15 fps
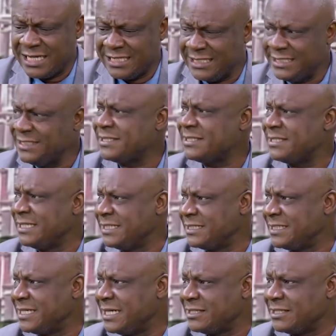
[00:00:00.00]

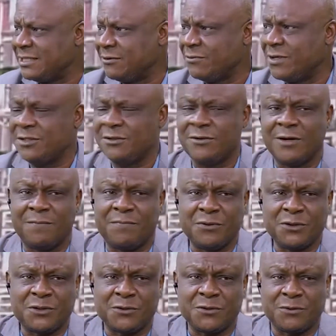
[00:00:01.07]
instinct that when you are
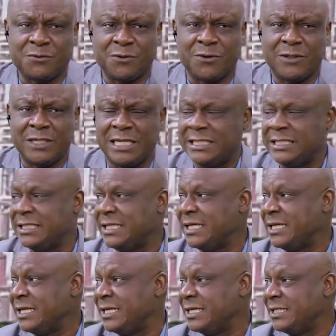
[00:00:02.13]
pushed to the wall
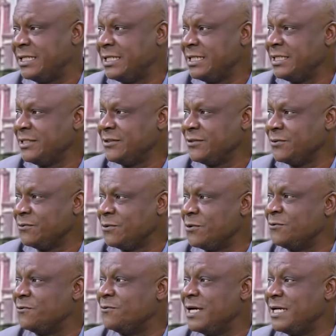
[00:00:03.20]
and you want
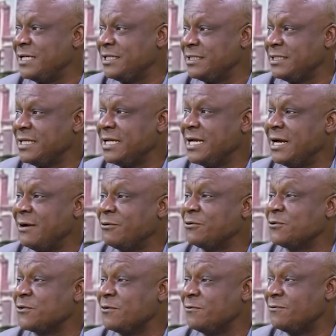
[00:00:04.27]
to find how
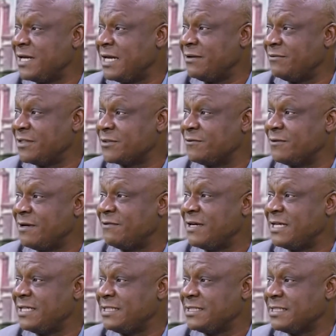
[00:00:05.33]
to survive, the
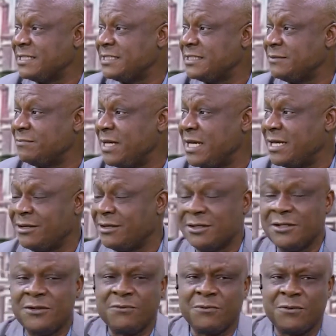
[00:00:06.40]
survival instinct in man
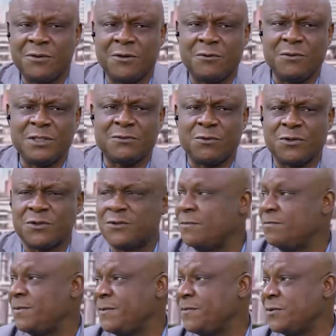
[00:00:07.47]
will always want
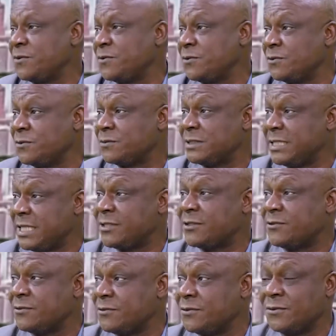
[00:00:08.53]
some people to take
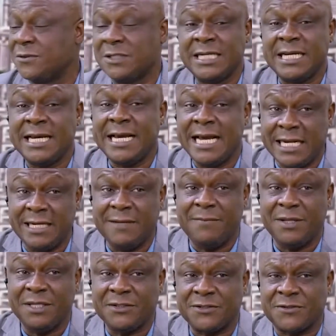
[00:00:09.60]
to
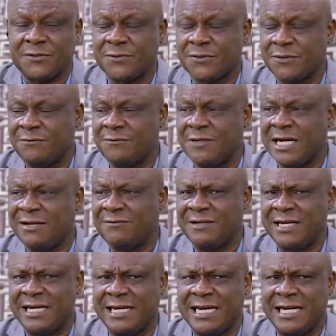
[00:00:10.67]
enemies to survive,
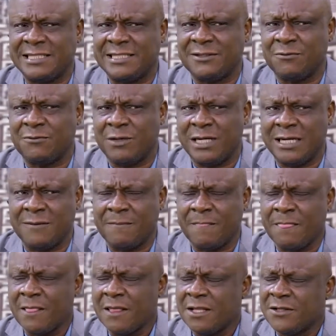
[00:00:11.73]
as it were.
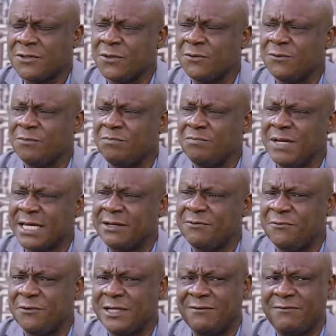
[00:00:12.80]
So making
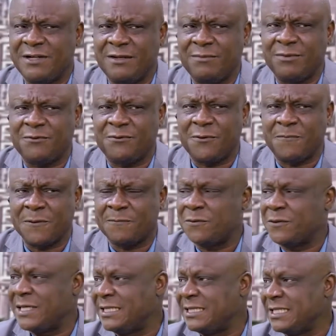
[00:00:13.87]
food available for
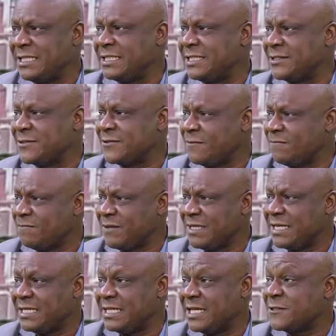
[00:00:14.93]
people, I think, is something
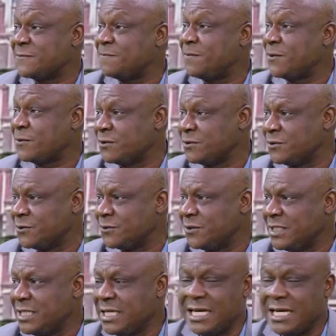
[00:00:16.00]
that he has spoken to.
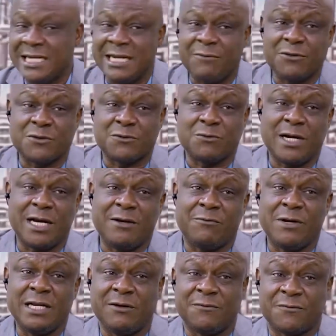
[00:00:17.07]
And that was why,
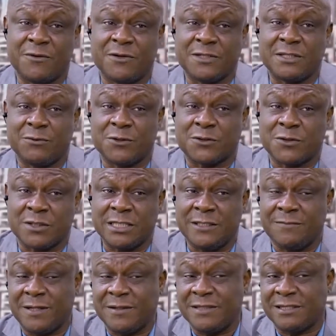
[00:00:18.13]
when, of course, he was talking
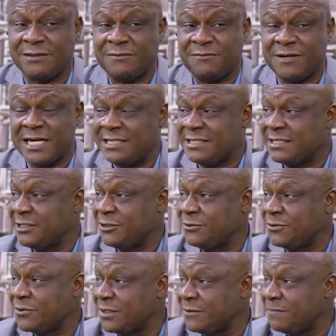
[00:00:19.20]
about the revised
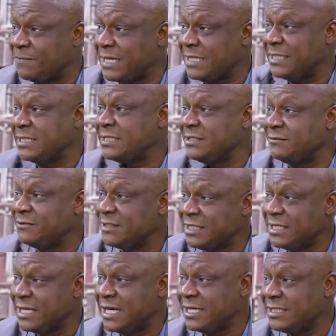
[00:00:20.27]
issues on the palliative,
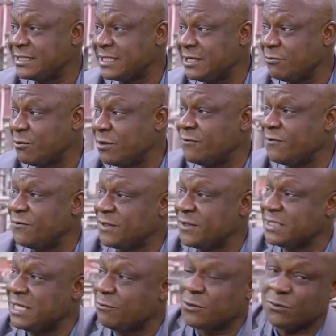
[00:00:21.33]
and he said one of the things
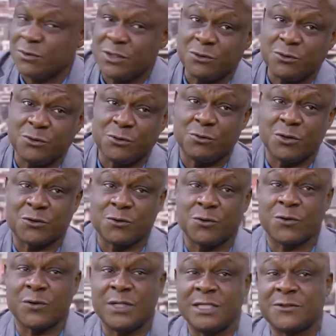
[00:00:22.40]
that was going to do was to
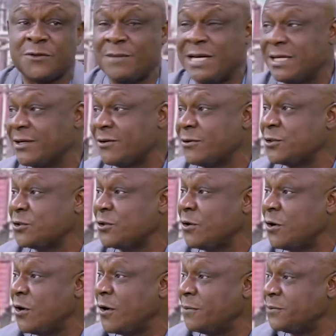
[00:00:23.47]
create some agriculture
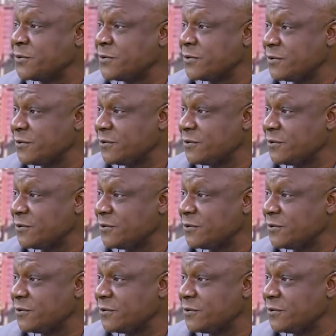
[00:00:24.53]
hubs